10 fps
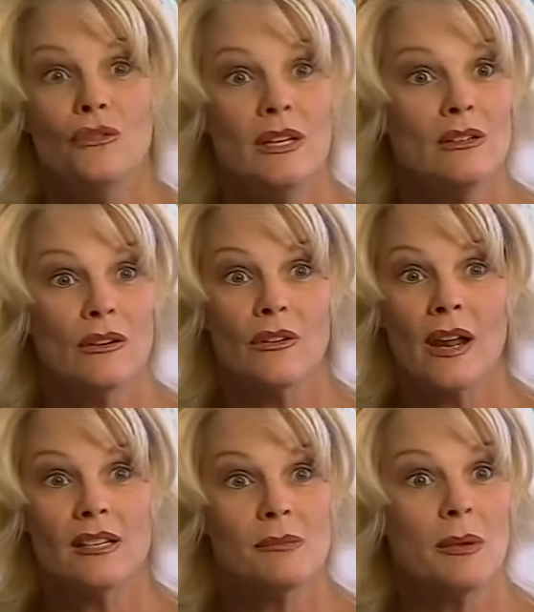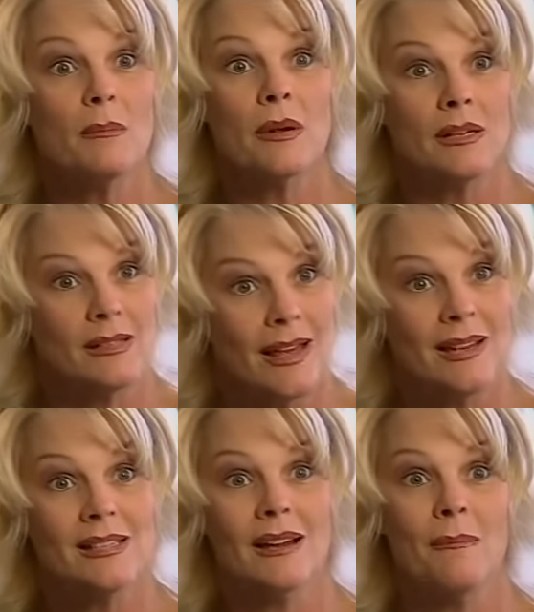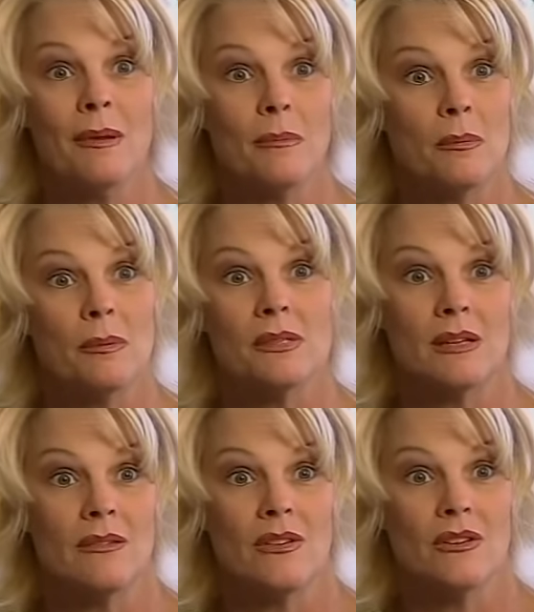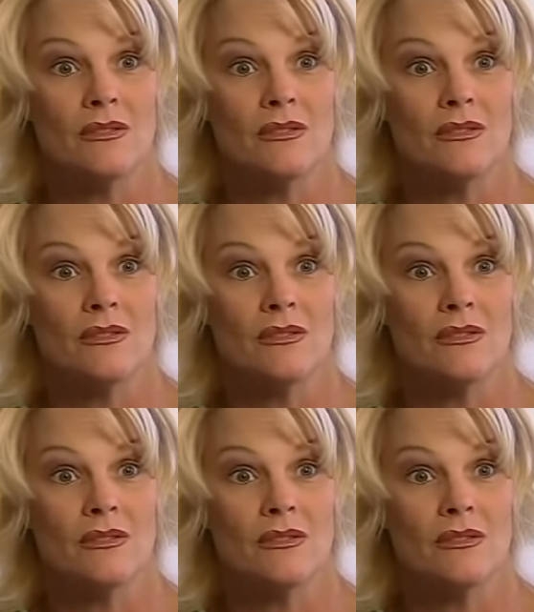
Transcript: you need to learn how to speak because that is how people perceive you.